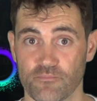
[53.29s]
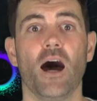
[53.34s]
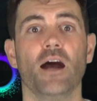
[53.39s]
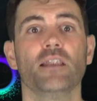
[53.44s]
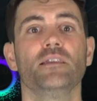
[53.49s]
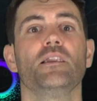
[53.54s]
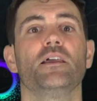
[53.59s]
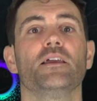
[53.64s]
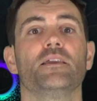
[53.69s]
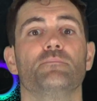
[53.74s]

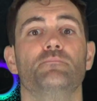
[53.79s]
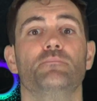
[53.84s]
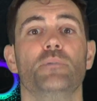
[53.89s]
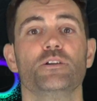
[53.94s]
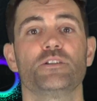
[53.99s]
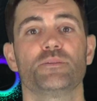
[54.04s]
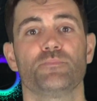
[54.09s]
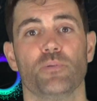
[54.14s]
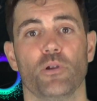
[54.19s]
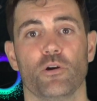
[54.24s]
Unlike
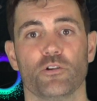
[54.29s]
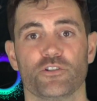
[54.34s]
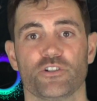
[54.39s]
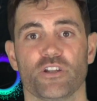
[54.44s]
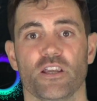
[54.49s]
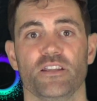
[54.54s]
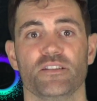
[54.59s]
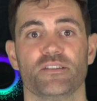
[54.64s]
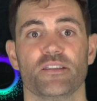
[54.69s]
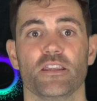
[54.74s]
most
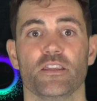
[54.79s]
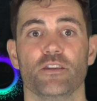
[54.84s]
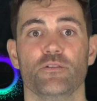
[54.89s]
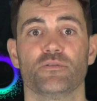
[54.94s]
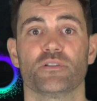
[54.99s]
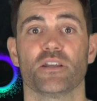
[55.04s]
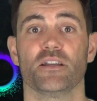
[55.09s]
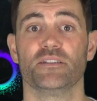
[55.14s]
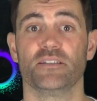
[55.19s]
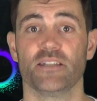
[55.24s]
blockchains that
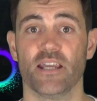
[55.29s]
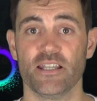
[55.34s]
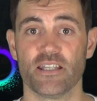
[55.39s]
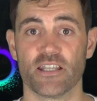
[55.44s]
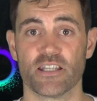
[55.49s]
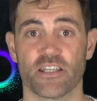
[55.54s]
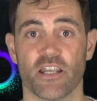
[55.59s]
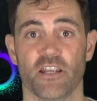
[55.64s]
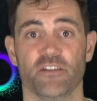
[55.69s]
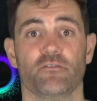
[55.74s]
use a
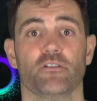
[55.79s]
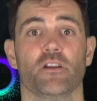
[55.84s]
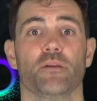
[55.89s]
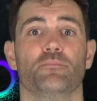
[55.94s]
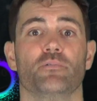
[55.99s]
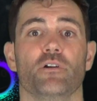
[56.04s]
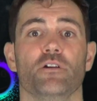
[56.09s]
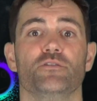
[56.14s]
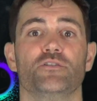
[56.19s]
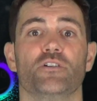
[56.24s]
data-centric
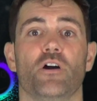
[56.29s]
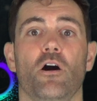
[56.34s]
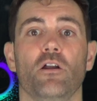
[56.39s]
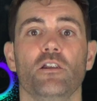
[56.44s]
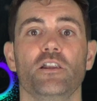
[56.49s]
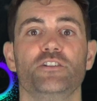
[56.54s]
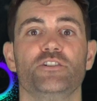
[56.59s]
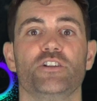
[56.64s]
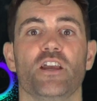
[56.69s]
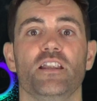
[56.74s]
approach,
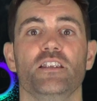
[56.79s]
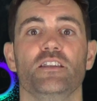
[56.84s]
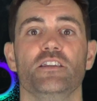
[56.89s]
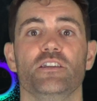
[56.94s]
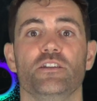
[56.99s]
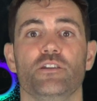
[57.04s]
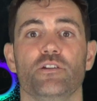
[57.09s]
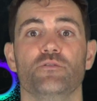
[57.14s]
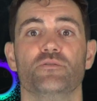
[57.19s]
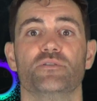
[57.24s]
Holochain
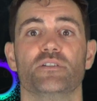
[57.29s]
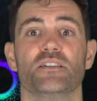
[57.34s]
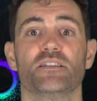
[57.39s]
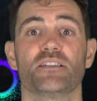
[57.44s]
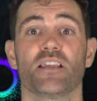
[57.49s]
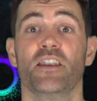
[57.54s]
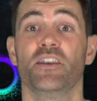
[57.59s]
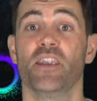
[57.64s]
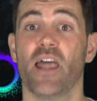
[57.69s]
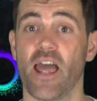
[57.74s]

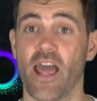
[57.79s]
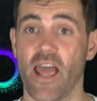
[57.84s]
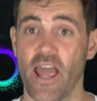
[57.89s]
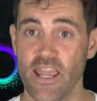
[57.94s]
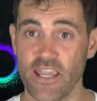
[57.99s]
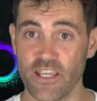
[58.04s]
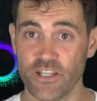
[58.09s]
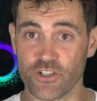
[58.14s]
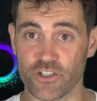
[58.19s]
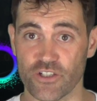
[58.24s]
uses an
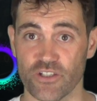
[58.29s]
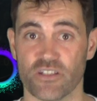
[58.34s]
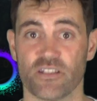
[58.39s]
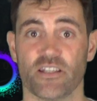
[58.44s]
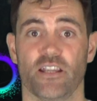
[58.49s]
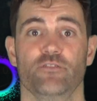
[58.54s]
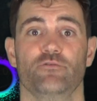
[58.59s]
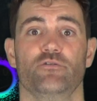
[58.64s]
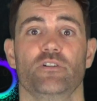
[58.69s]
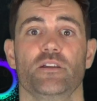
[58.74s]

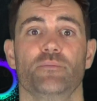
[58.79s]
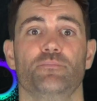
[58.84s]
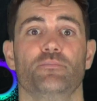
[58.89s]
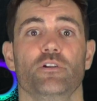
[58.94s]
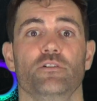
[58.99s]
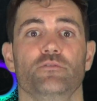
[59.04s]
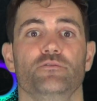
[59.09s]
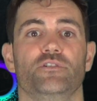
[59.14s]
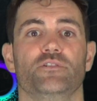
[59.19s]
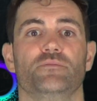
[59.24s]
agent-centric
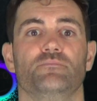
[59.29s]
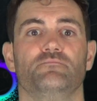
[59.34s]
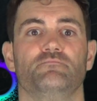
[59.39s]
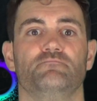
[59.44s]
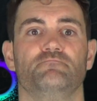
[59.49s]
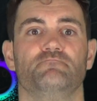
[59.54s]
approach.